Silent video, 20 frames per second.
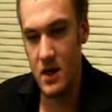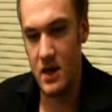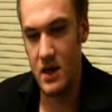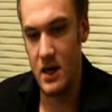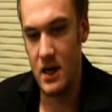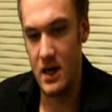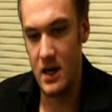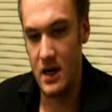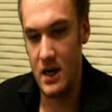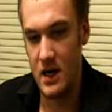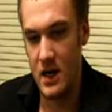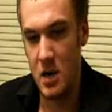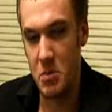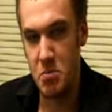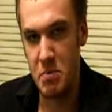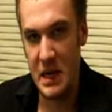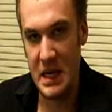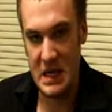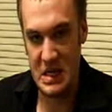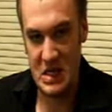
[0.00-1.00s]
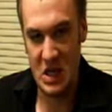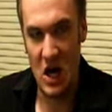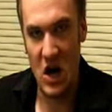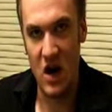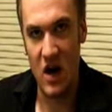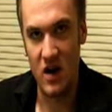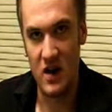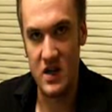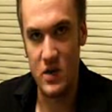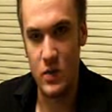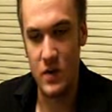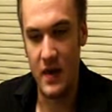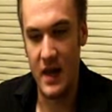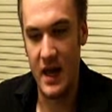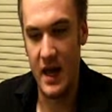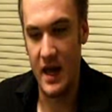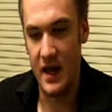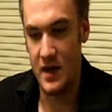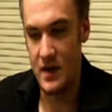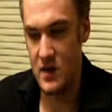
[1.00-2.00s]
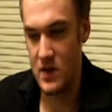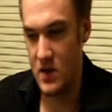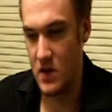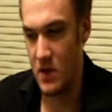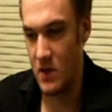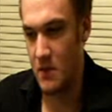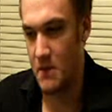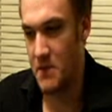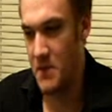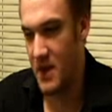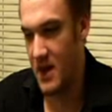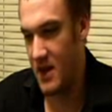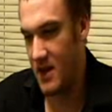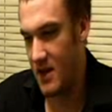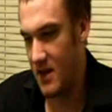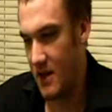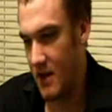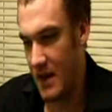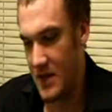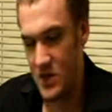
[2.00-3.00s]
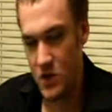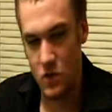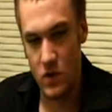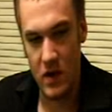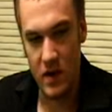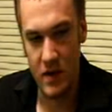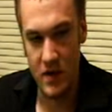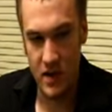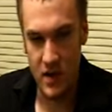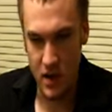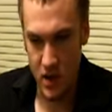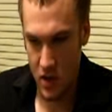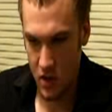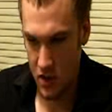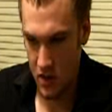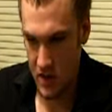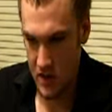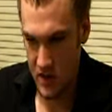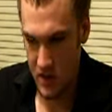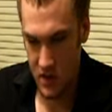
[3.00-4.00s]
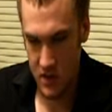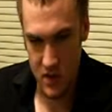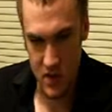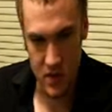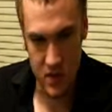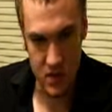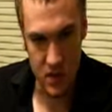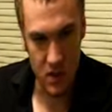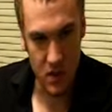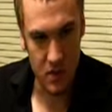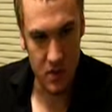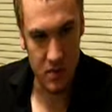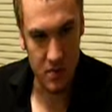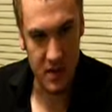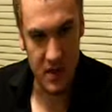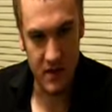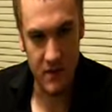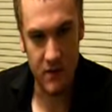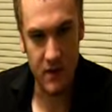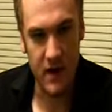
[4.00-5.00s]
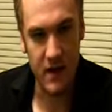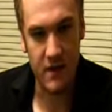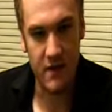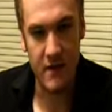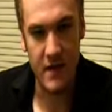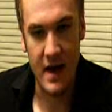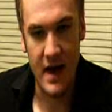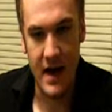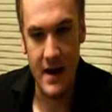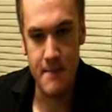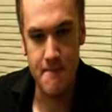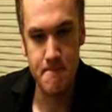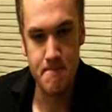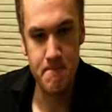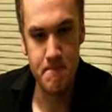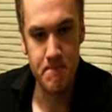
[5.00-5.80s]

a big dog to win the hand. So that's a rare occurrence, so don't be afraid of that.